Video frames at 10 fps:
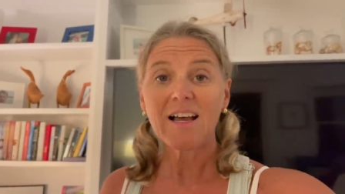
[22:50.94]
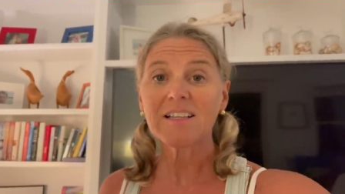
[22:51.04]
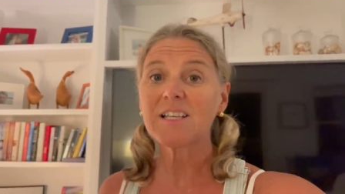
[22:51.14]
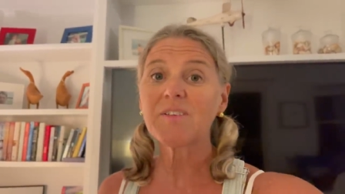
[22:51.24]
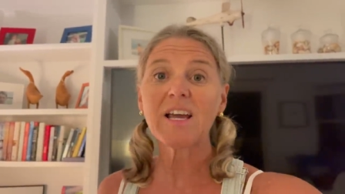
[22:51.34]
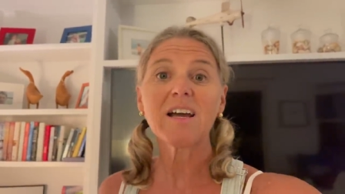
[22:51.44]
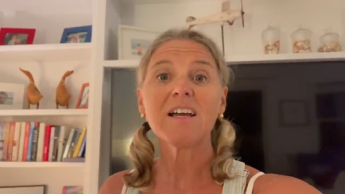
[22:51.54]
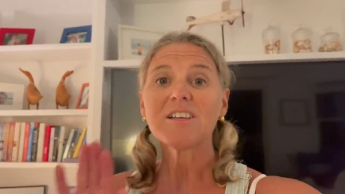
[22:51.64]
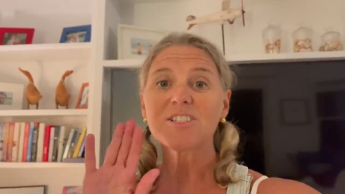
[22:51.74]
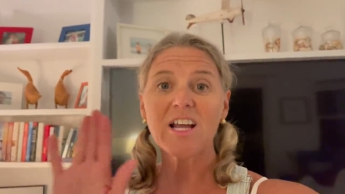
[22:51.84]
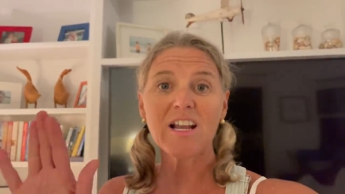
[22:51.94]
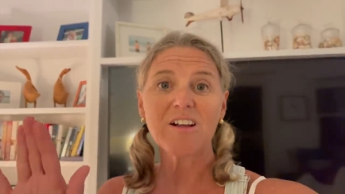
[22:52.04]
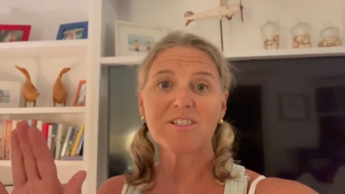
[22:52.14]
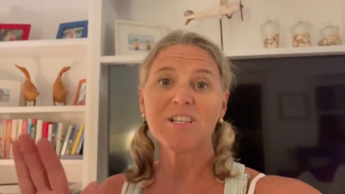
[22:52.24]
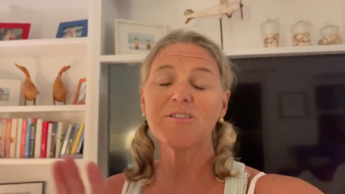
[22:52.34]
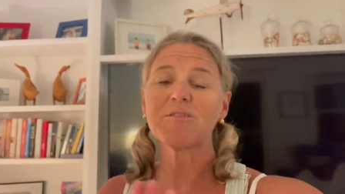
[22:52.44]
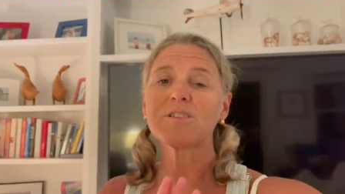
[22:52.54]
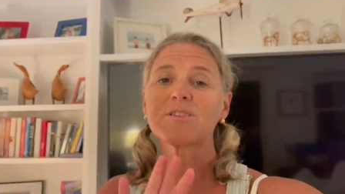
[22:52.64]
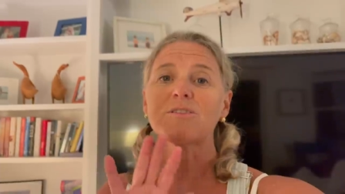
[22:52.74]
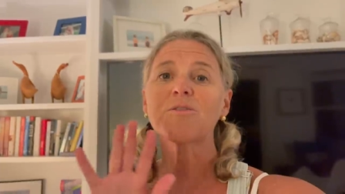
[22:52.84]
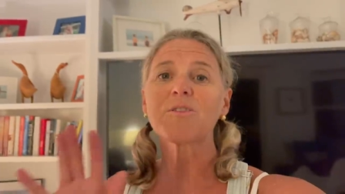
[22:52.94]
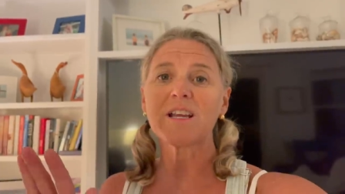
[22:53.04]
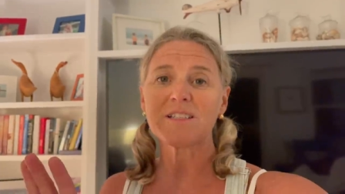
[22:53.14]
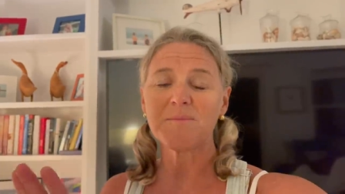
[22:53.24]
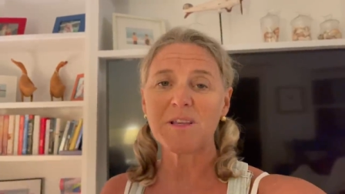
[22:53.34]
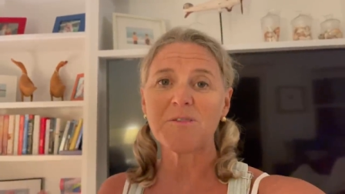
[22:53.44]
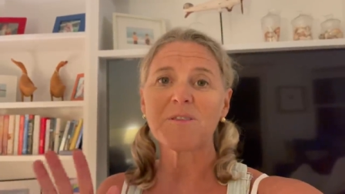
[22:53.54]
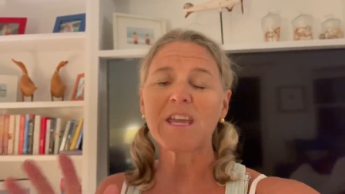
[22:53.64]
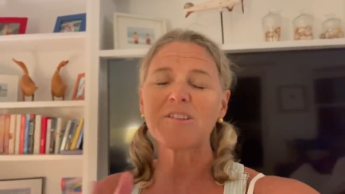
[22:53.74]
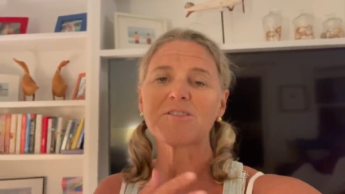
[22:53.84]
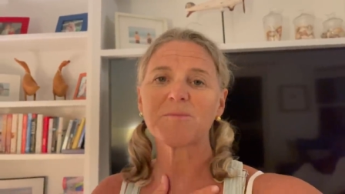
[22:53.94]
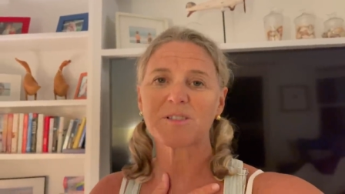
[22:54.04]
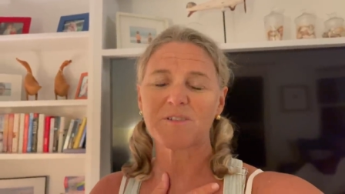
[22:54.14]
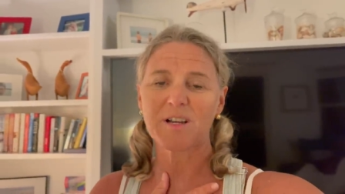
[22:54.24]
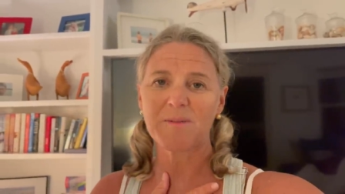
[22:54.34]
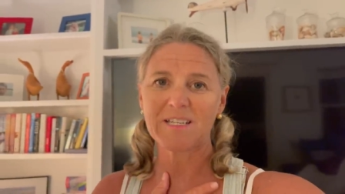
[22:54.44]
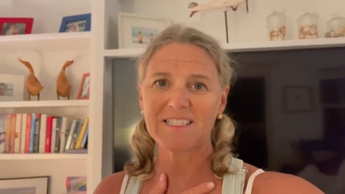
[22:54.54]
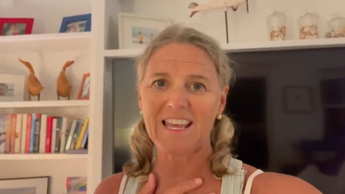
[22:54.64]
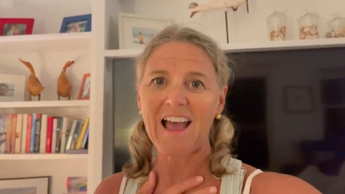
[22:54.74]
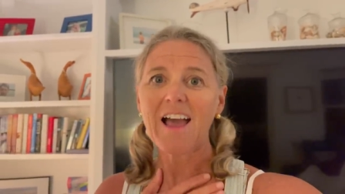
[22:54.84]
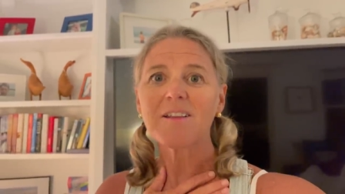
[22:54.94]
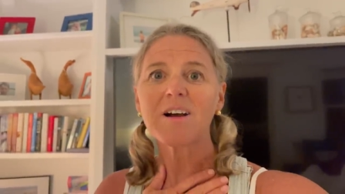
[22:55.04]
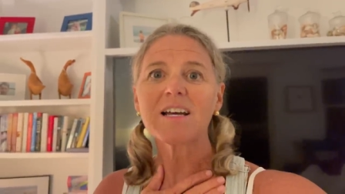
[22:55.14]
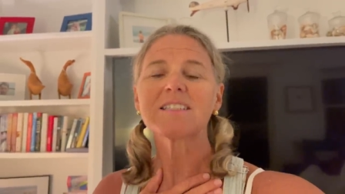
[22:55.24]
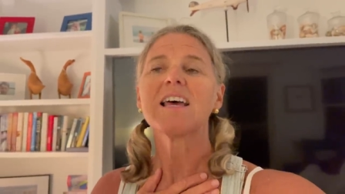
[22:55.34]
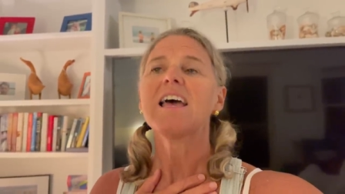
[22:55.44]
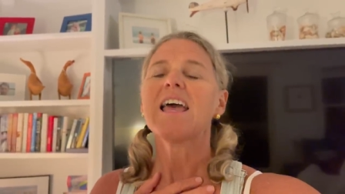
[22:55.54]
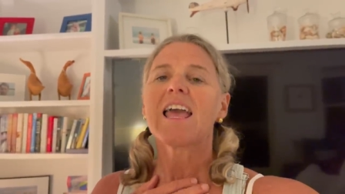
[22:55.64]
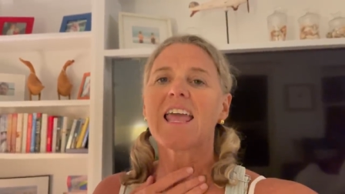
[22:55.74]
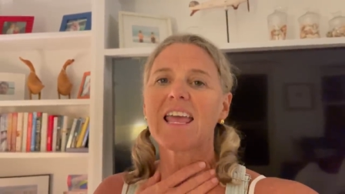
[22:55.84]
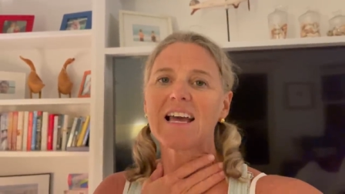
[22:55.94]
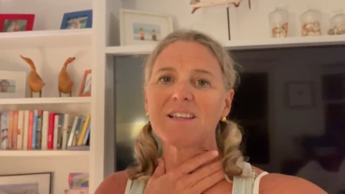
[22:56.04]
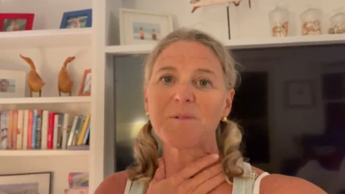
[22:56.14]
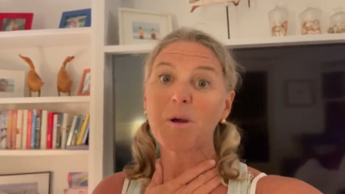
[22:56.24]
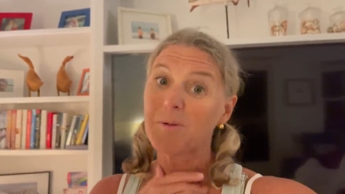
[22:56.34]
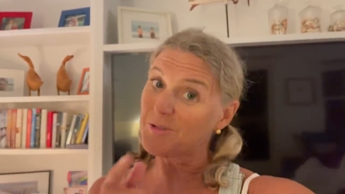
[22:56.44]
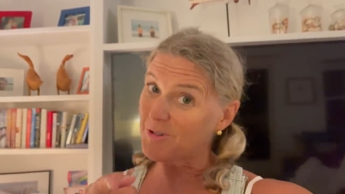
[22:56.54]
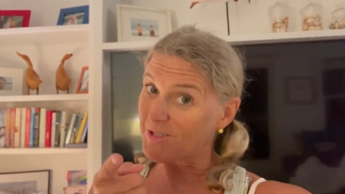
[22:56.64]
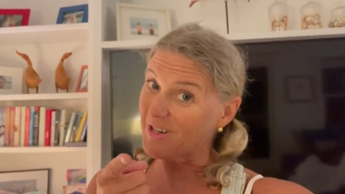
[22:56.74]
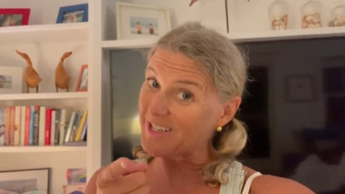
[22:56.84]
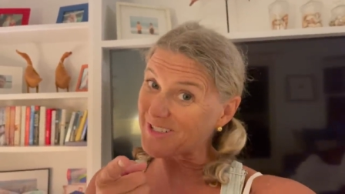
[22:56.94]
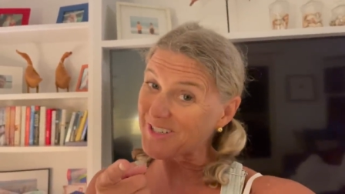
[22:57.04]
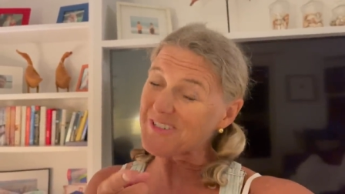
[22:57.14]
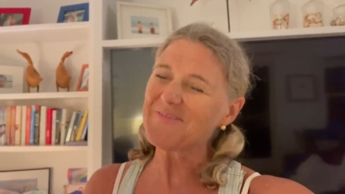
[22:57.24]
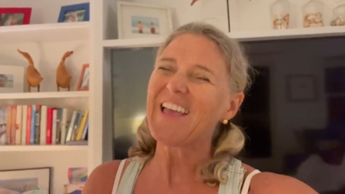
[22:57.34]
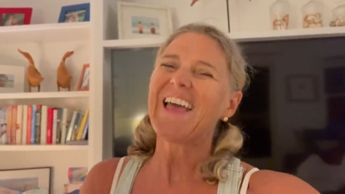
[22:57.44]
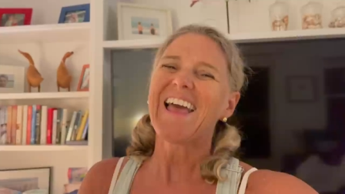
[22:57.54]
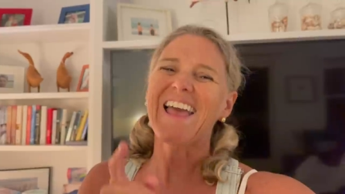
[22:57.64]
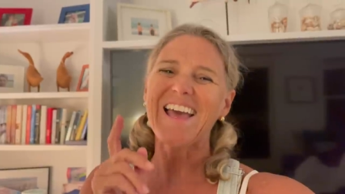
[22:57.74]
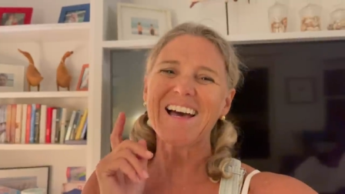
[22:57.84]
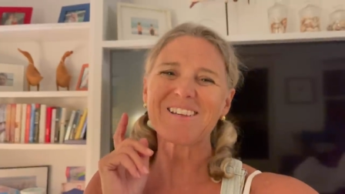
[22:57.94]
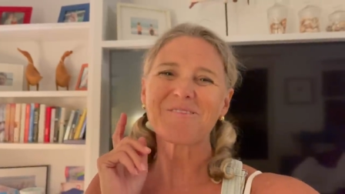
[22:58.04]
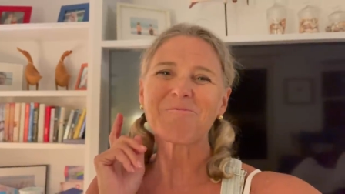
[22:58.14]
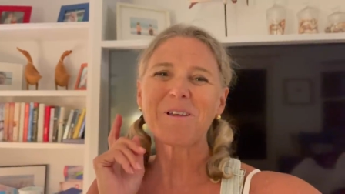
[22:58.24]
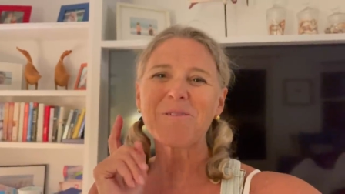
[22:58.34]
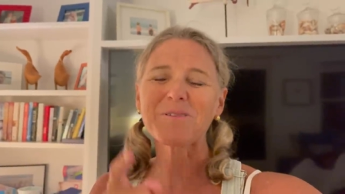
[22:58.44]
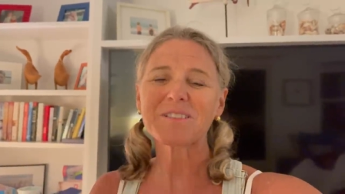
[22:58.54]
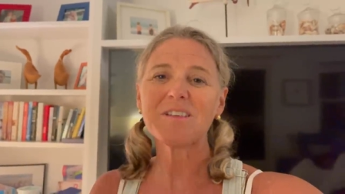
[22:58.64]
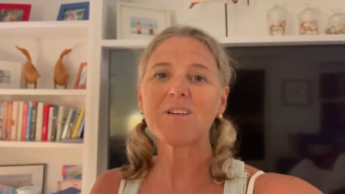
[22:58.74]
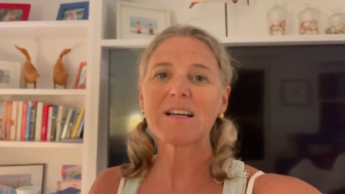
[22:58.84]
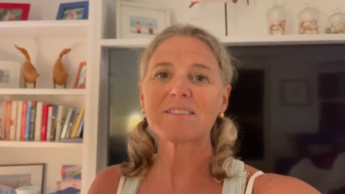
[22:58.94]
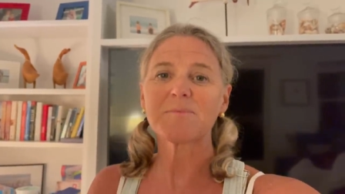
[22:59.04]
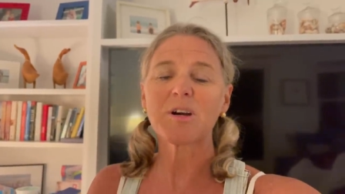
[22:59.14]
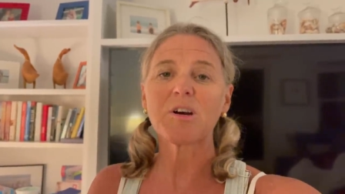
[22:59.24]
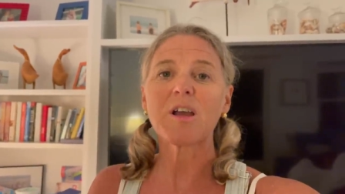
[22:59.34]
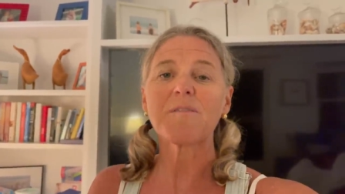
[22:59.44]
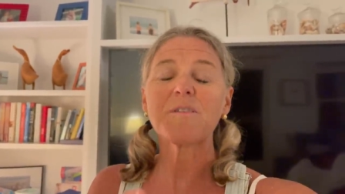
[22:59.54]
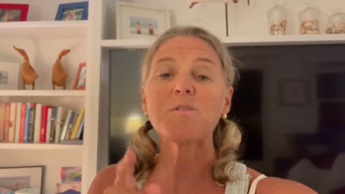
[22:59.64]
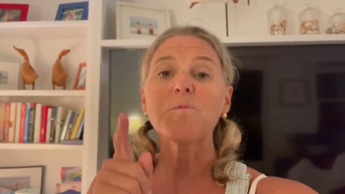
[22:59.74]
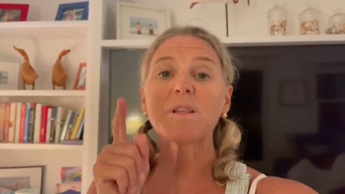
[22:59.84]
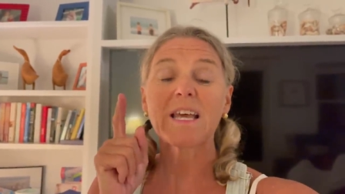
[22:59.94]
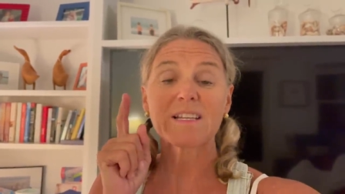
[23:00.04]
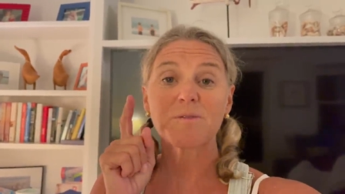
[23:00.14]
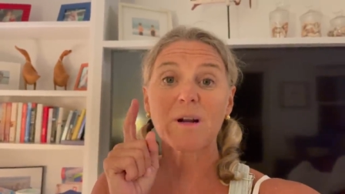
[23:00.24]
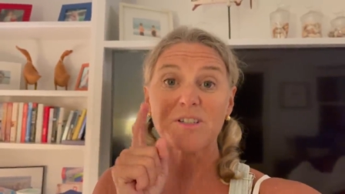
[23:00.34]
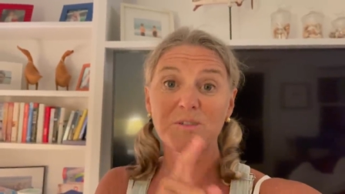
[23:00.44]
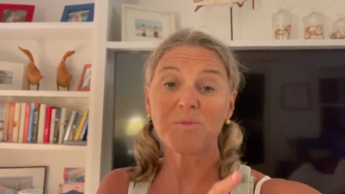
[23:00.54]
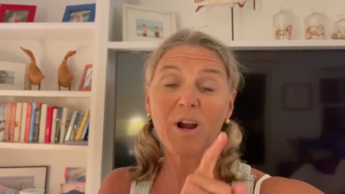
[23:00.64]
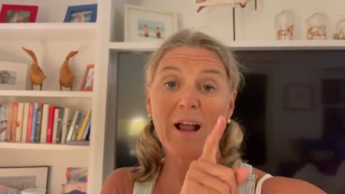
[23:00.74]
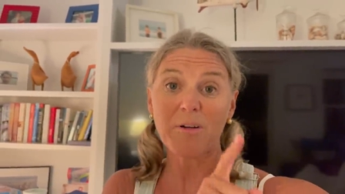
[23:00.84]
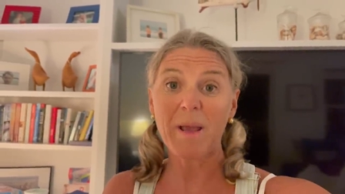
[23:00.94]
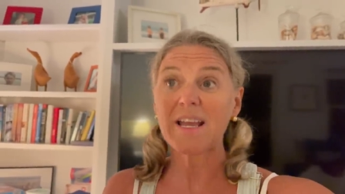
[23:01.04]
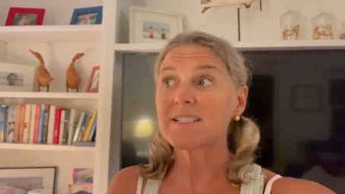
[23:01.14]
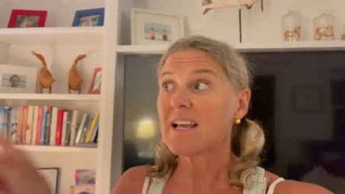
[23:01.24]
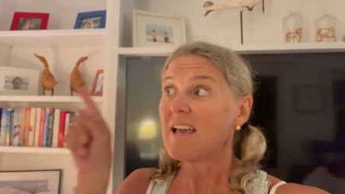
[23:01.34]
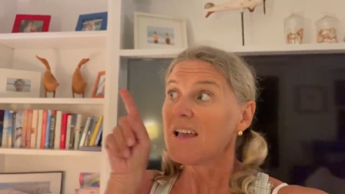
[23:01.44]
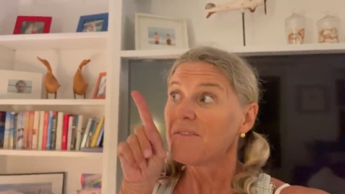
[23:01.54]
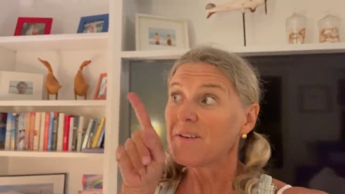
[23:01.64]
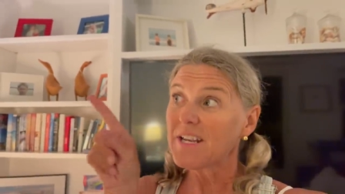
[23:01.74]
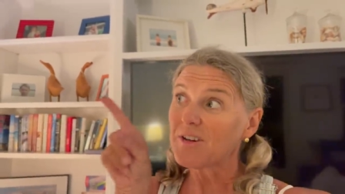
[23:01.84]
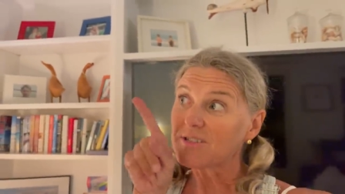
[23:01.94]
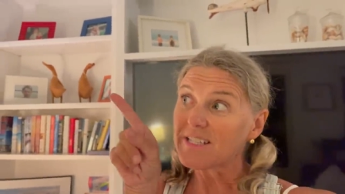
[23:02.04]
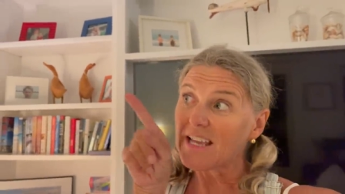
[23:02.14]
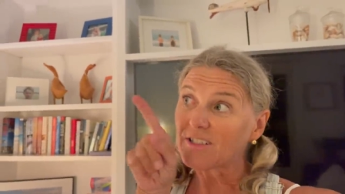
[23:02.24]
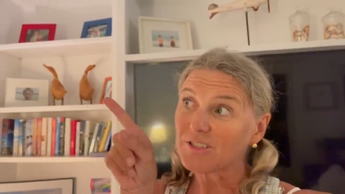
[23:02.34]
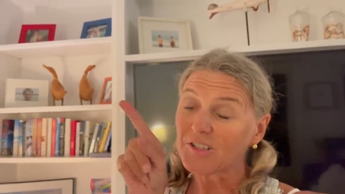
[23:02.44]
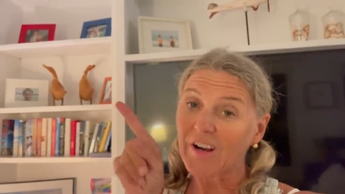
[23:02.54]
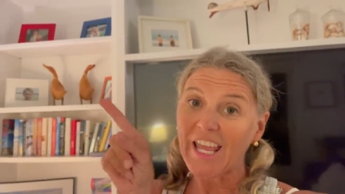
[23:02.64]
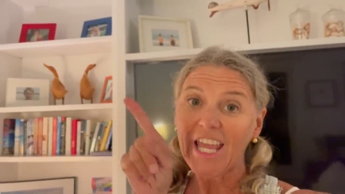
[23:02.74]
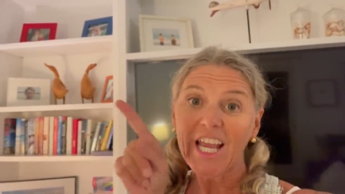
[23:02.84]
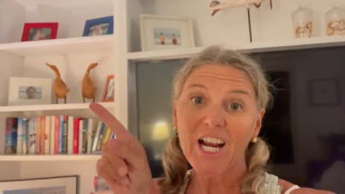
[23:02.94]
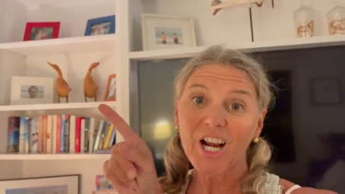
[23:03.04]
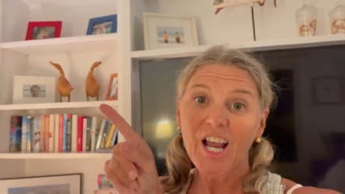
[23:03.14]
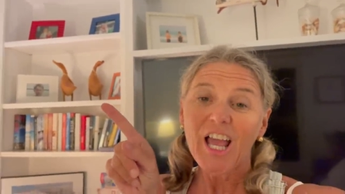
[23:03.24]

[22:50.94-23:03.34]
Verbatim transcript: Olivia, shout out to you. So great to meet you. Thank you so much for coming to say hi to us. And we hope you enjoyed your ice cream. And we will see you guys tomorrow. If you would like to watch some more Outer Banks videos, take a look right here.